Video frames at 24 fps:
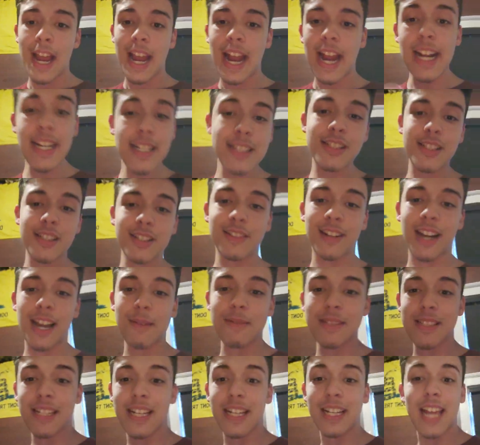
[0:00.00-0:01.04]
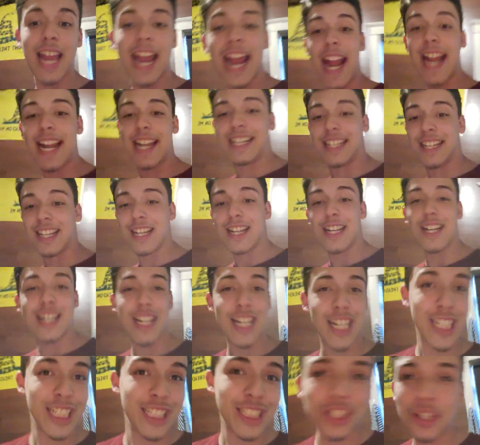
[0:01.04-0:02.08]
Instagram is like, hey,
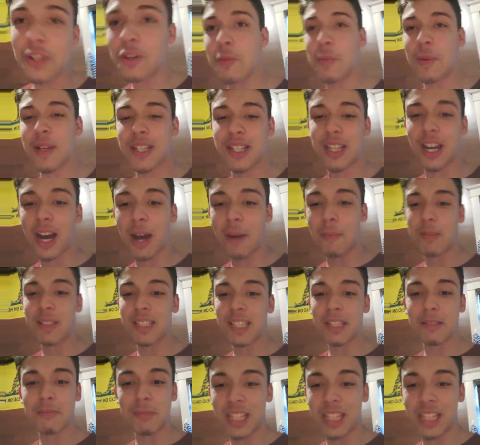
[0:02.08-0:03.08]
you've been copying